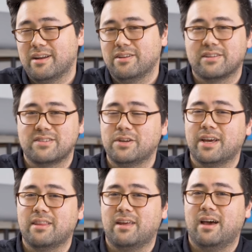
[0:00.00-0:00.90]
And you can still
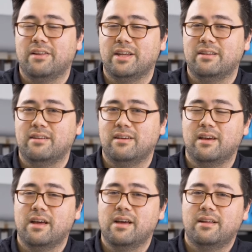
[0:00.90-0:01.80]
get the
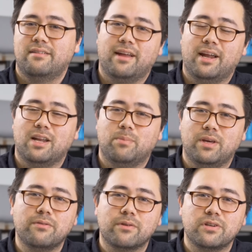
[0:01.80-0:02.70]
LED
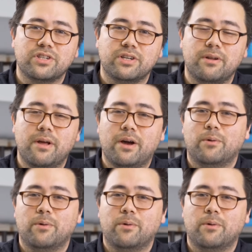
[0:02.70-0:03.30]
1080p version,